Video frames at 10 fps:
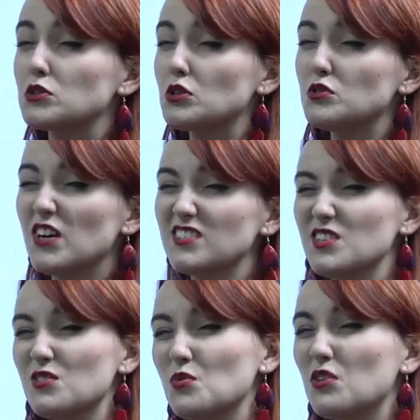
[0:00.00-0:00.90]
So do you guys
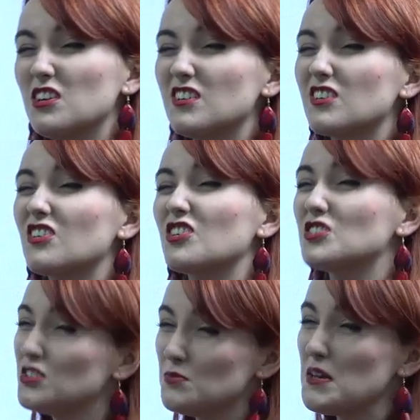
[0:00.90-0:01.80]
know what the word
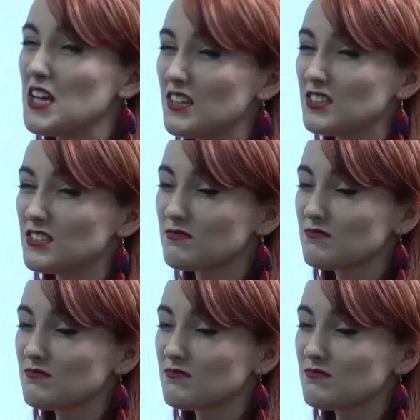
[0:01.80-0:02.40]
curdled means?